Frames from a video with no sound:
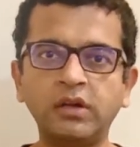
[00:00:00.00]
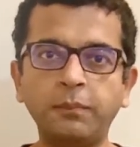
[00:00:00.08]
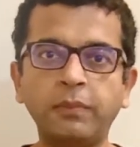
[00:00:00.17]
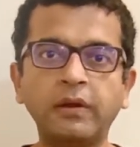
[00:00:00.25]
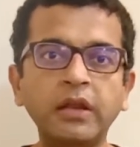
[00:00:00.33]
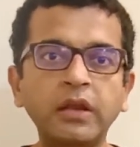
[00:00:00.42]

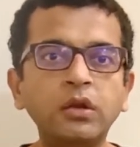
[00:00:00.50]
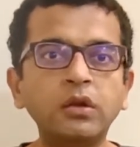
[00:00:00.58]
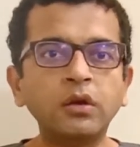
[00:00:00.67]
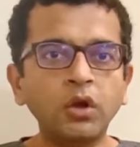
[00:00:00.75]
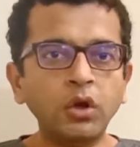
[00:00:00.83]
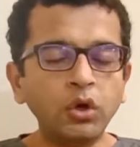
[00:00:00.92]

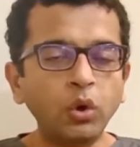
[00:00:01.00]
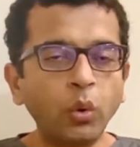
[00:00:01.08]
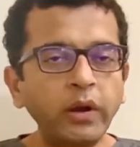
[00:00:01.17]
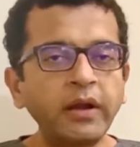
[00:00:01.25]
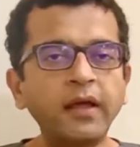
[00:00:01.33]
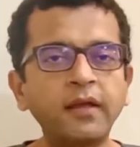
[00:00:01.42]
typically
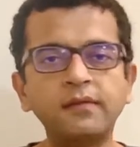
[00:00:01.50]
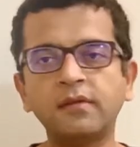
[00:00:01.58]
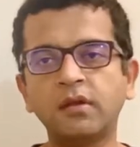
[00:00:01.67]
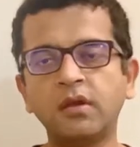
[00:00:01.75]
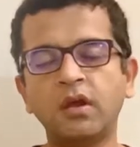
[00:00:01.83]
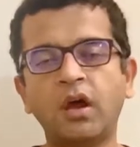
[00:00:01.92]
know it
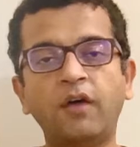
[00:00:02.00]
as,